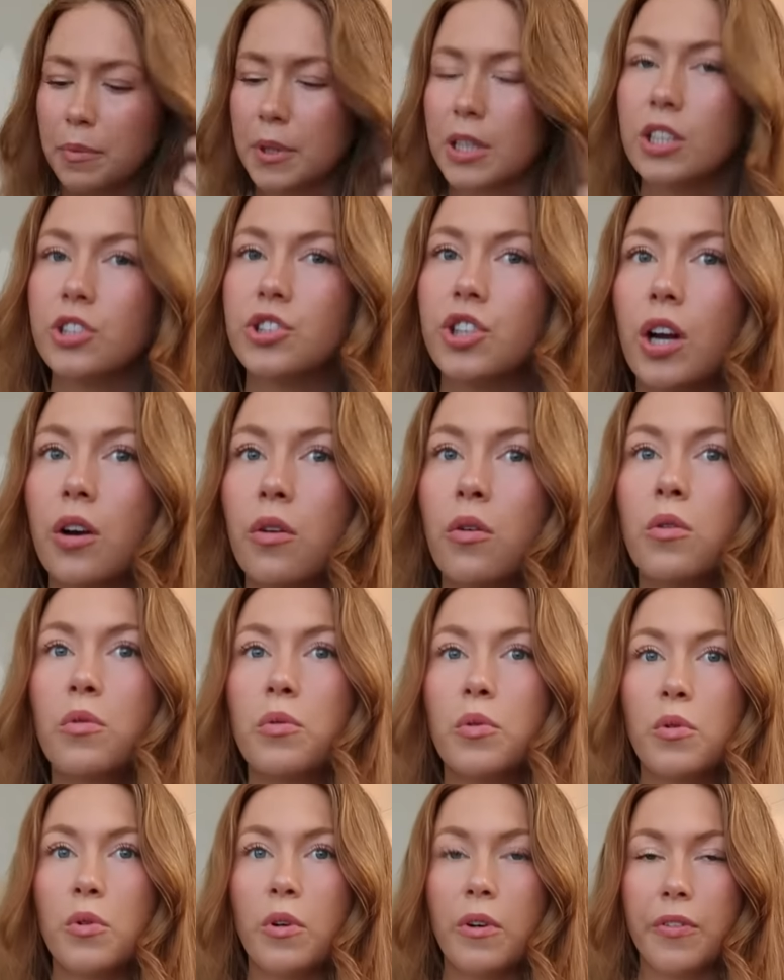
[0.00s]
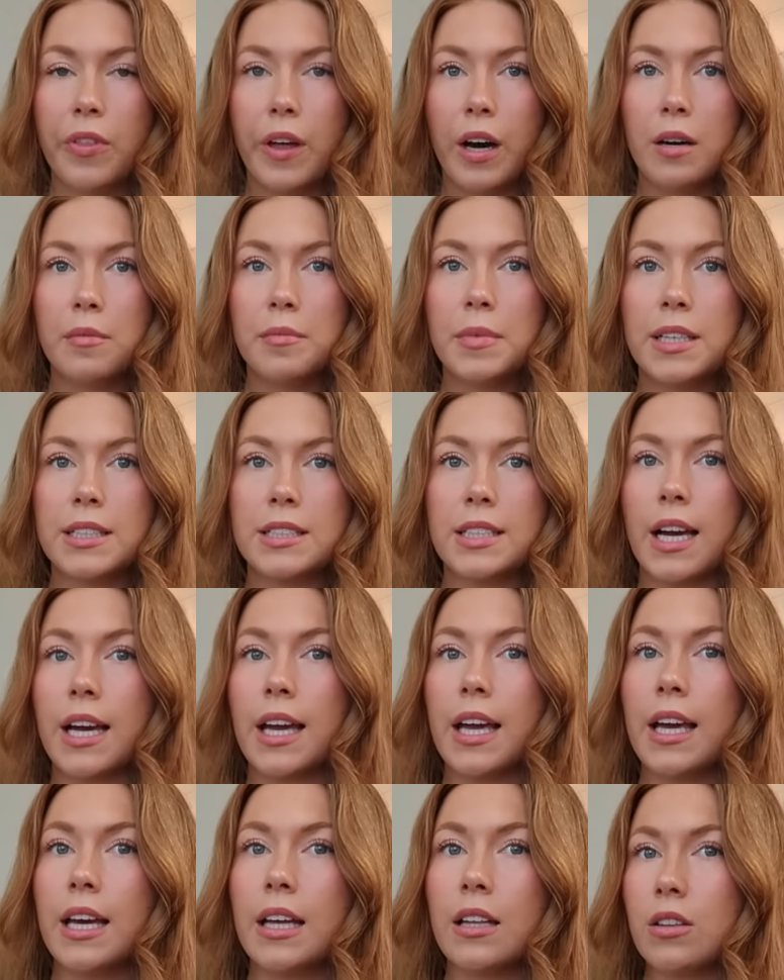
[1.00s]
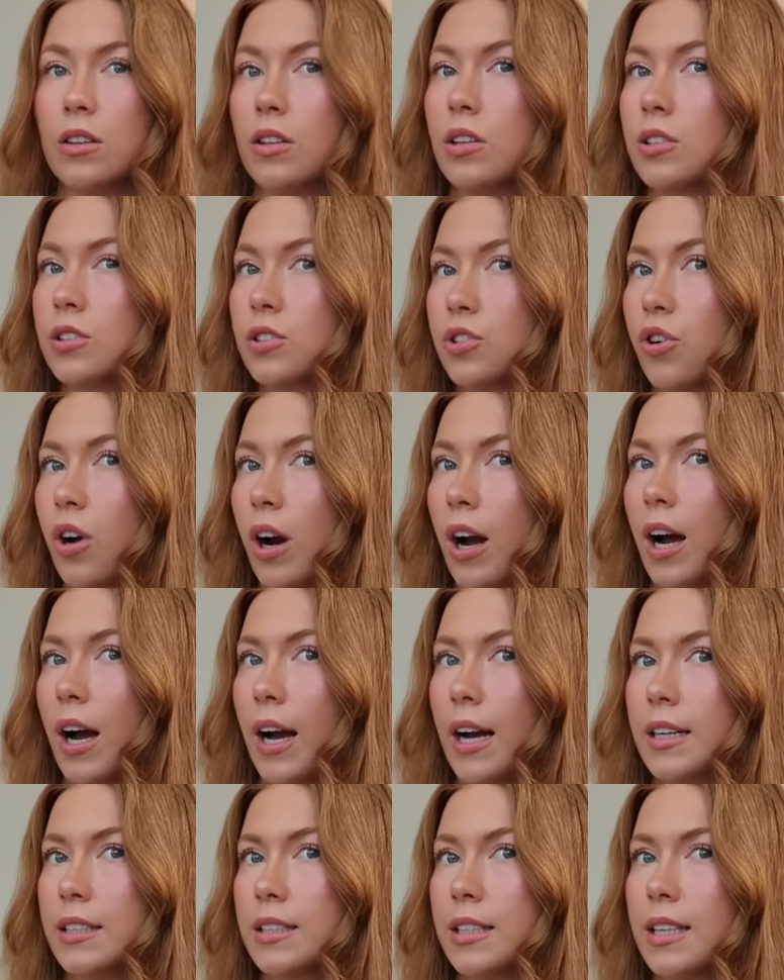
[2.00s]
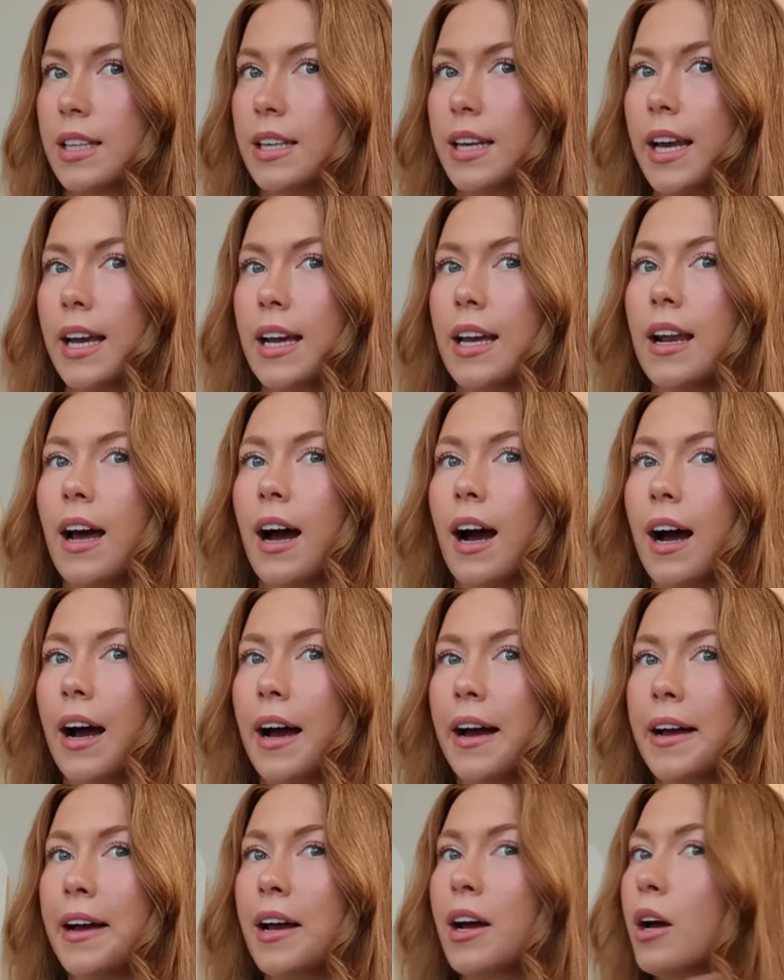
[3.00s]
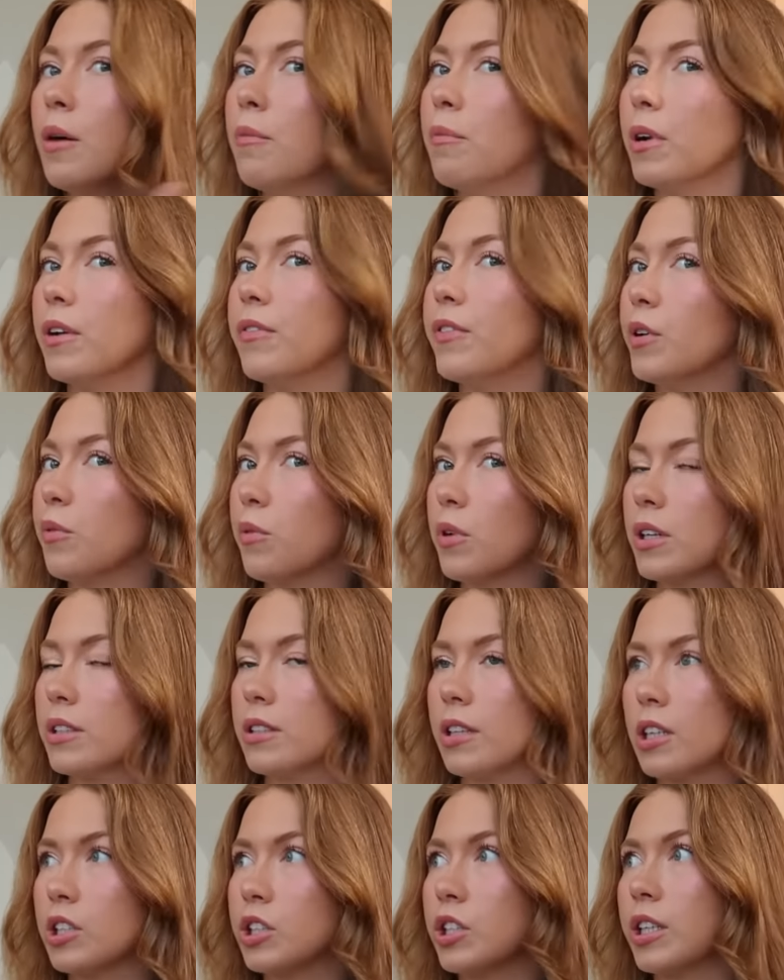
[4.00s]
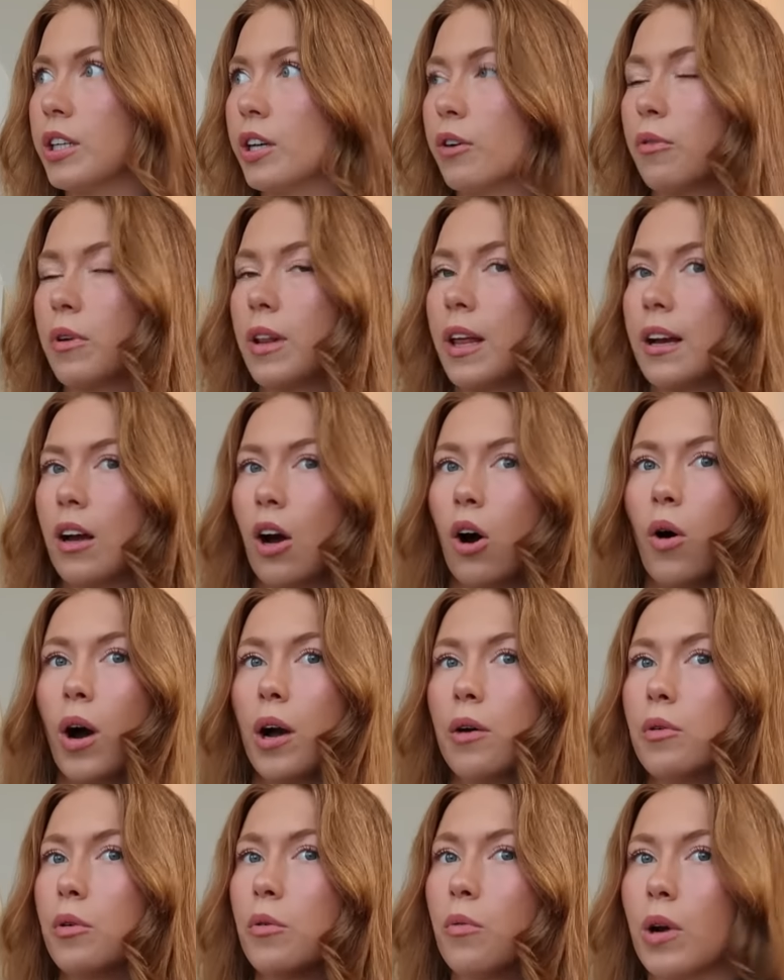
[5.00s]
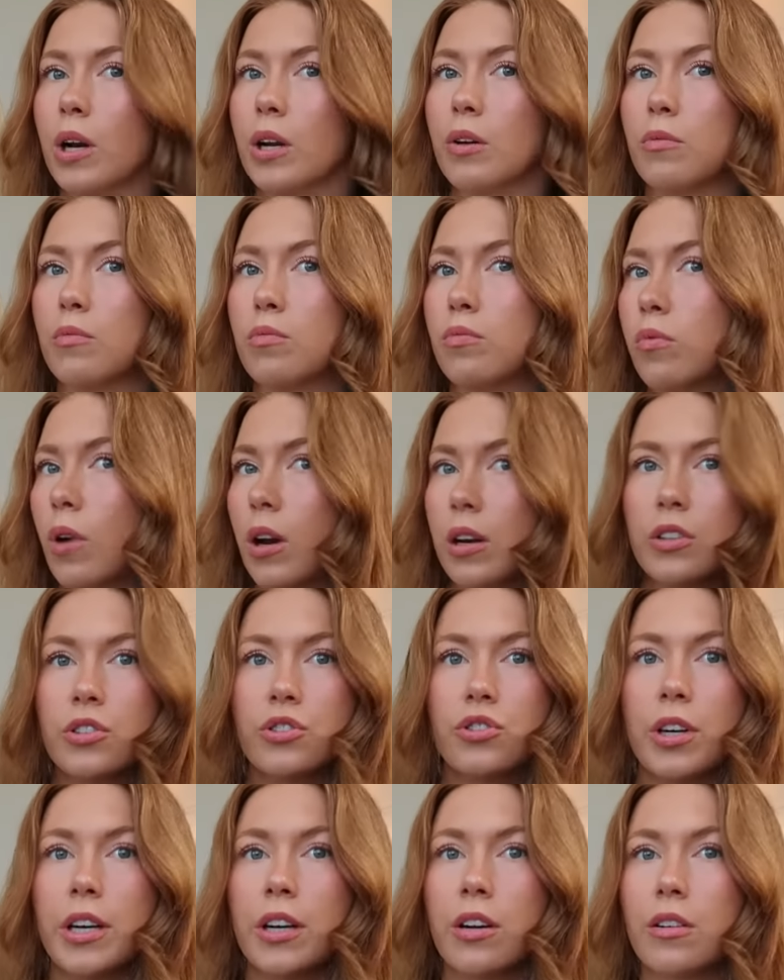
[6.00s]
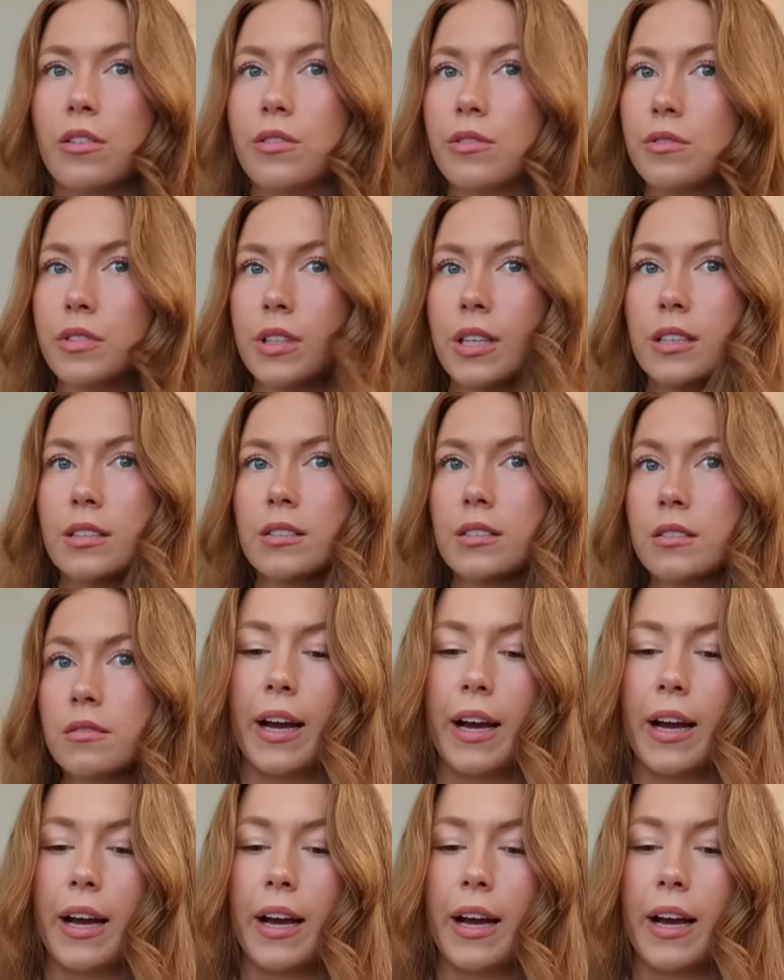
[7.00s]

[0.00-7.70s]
But a general rule of thumb is like it looks dry to the naked eye, but if you were to touch it, you were like, oh, I wouldn't want to run a straightener through this.